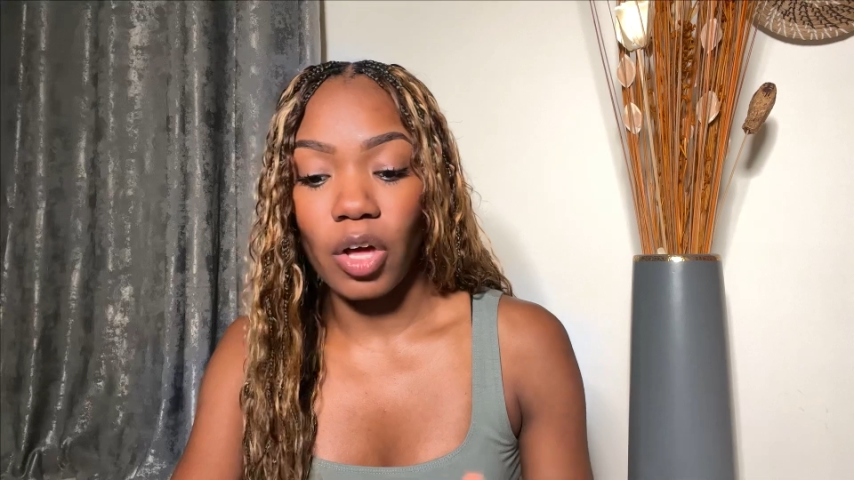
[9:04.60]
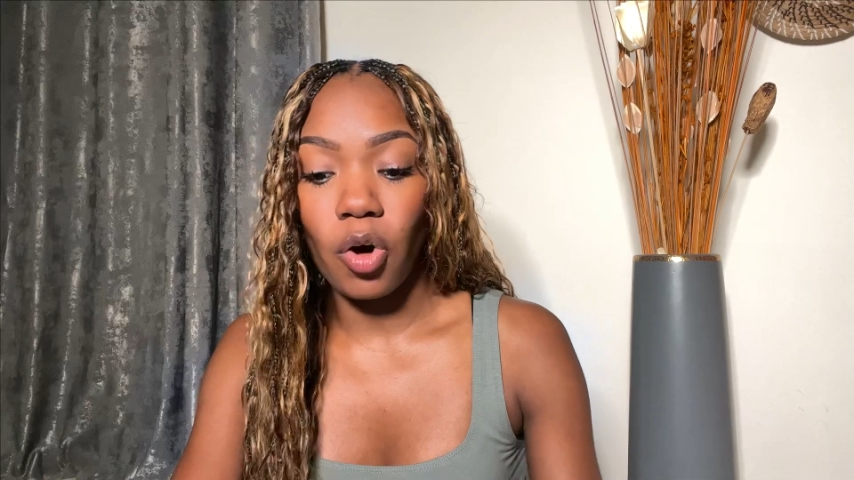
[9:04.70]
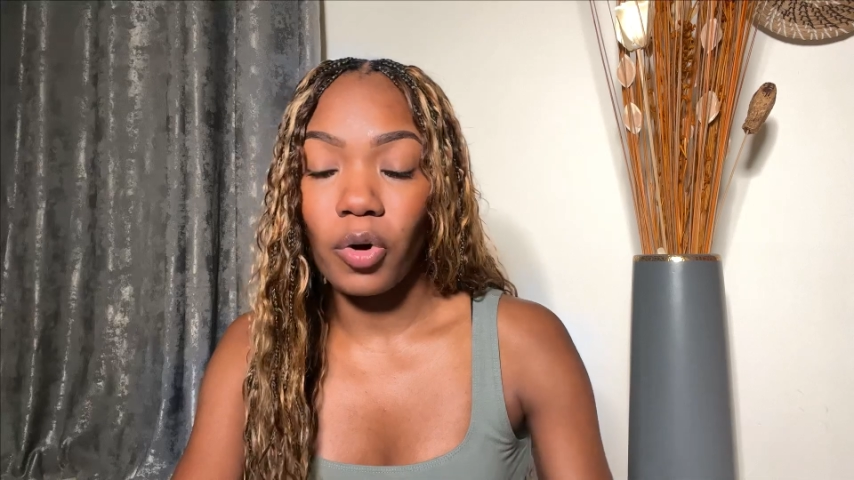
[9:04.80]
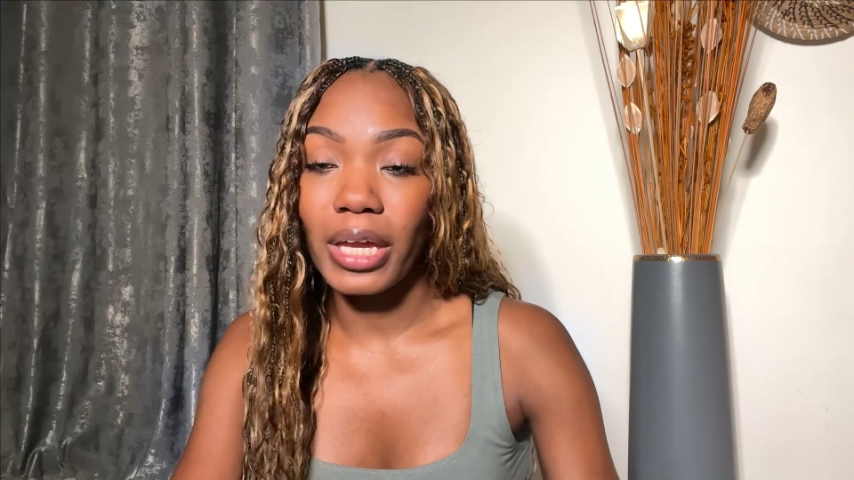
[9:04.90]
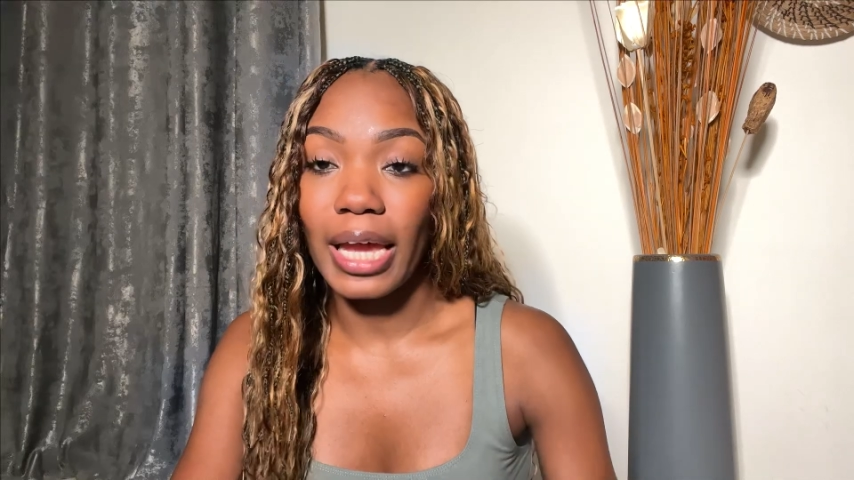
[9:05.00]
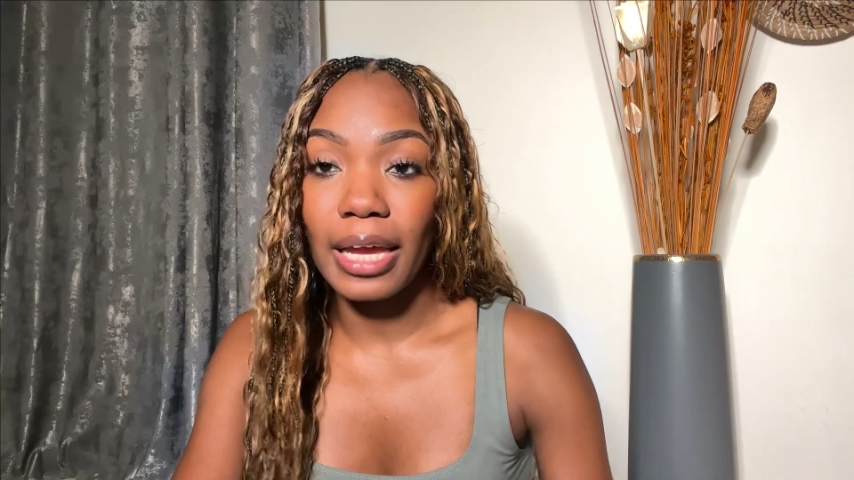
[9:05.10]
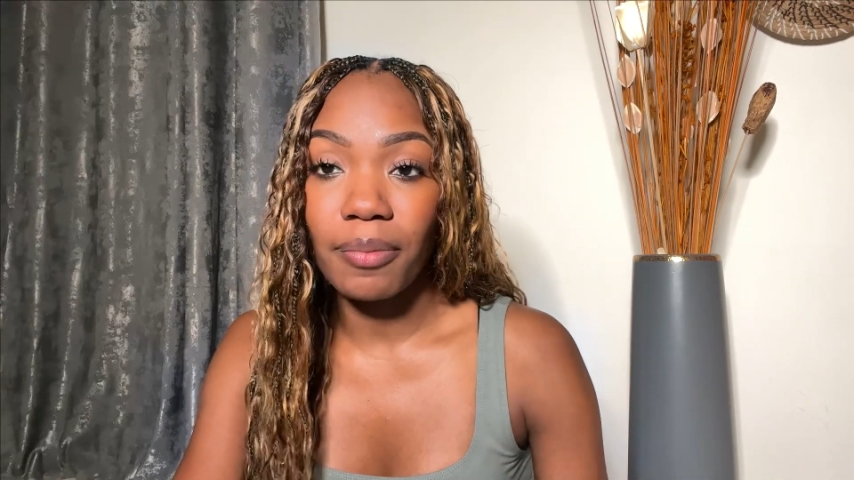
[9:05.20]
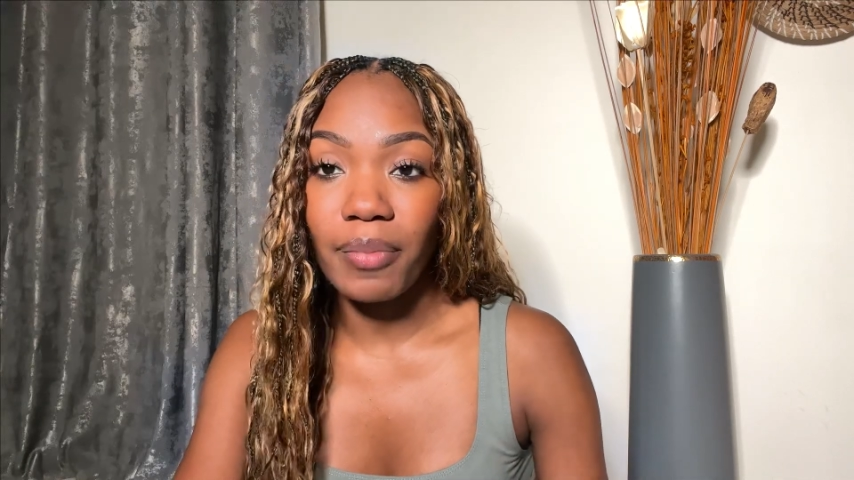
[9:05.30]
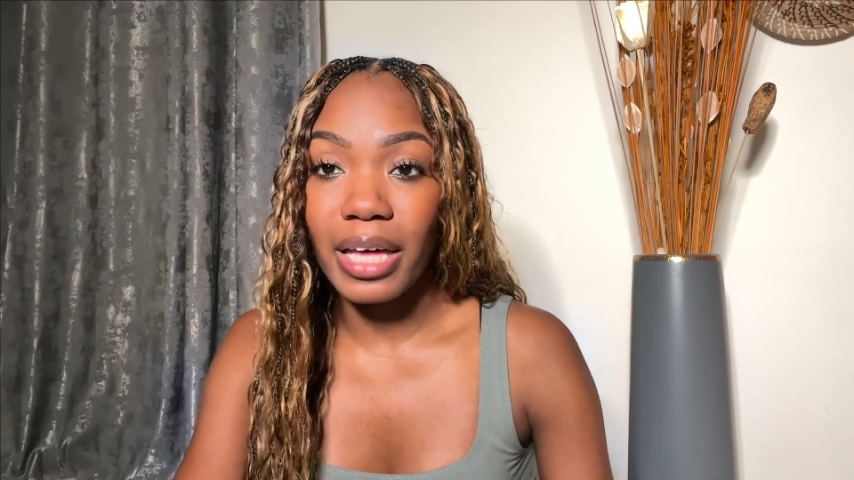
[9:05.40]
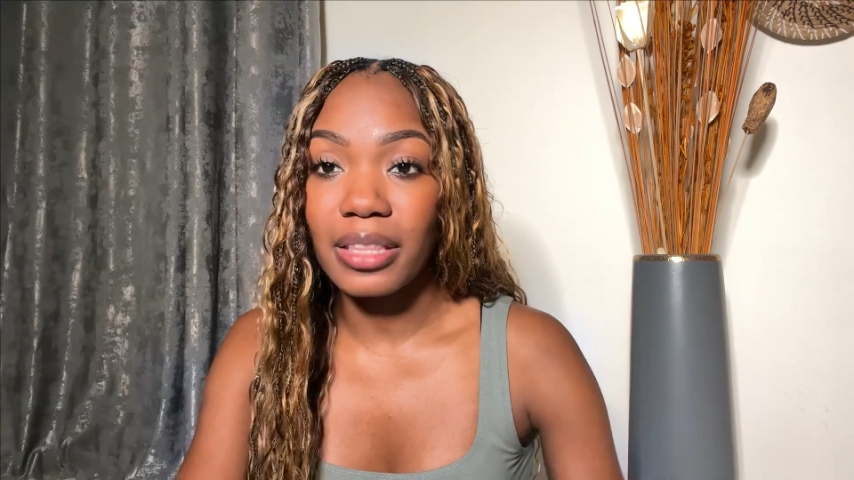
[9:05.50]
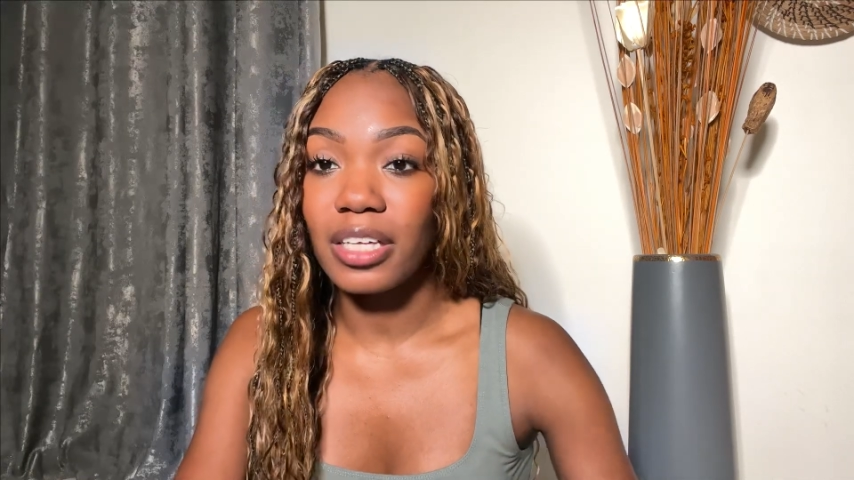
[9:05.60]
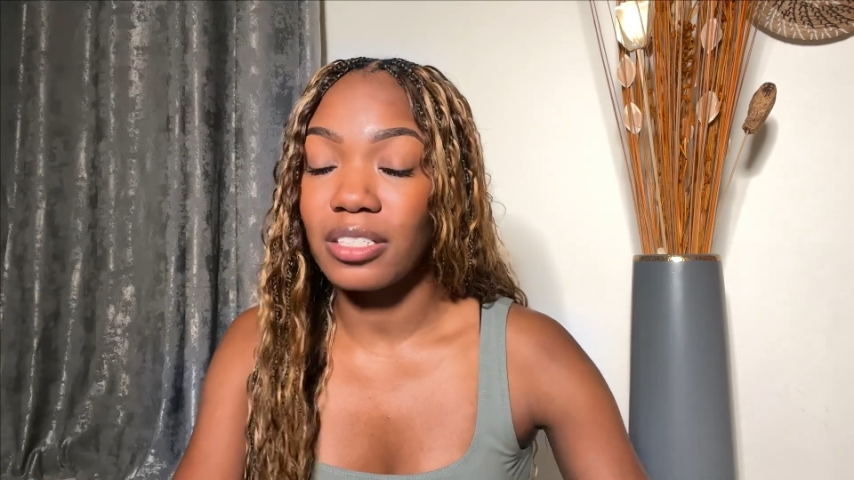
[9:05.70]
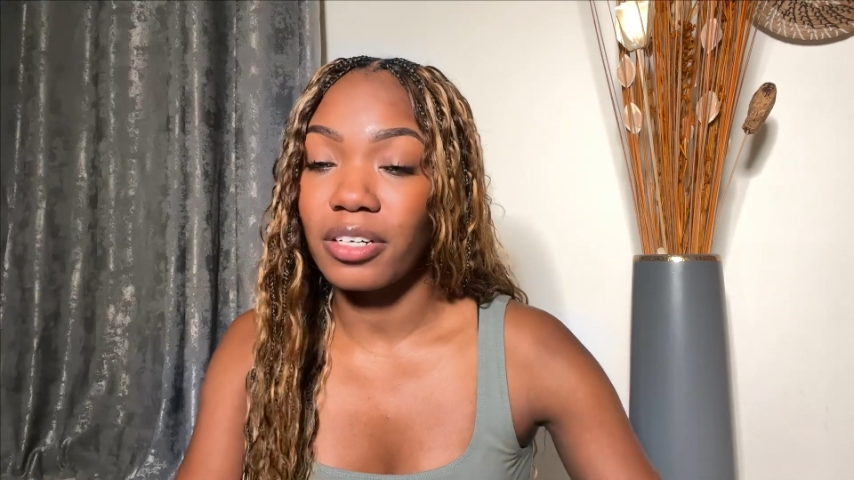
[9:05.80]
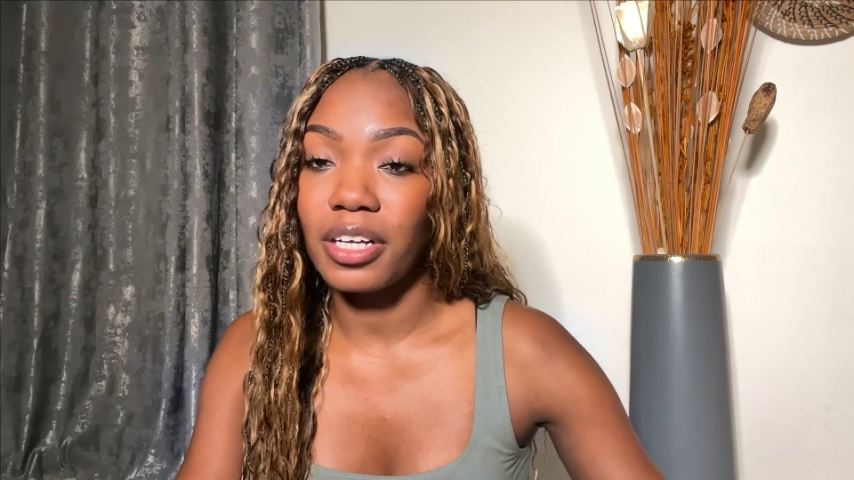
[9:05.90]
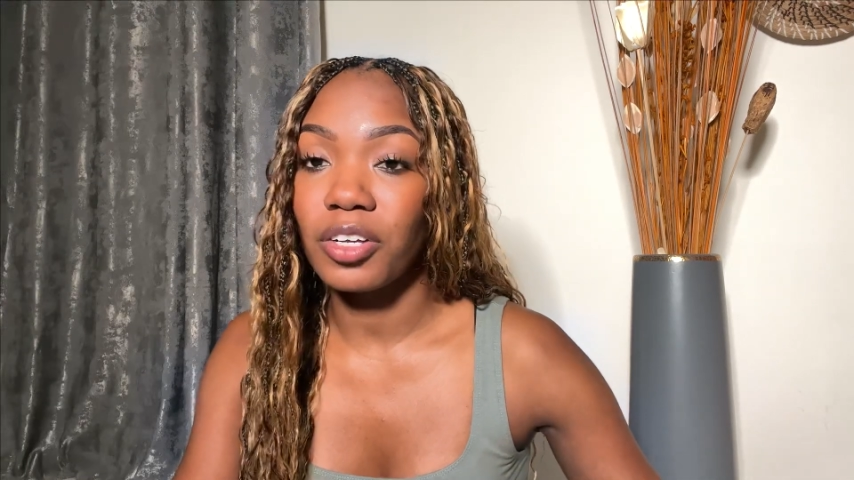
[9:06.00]
oh, okay, my things
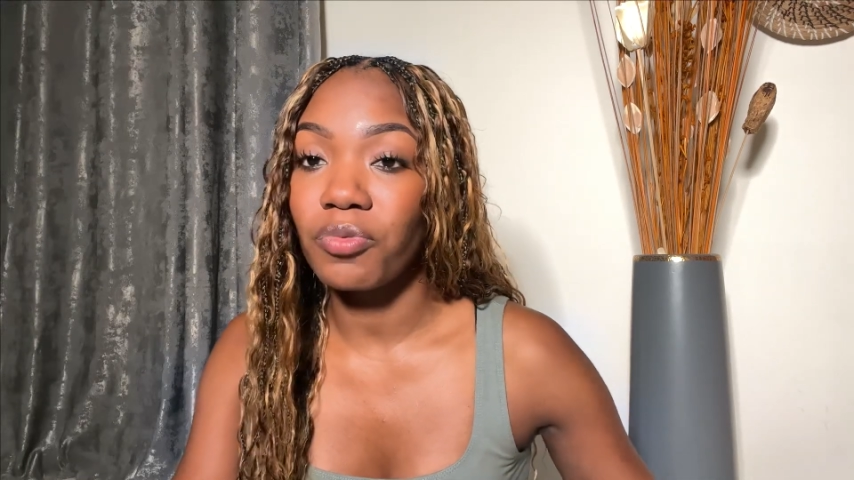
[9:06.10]
are gonna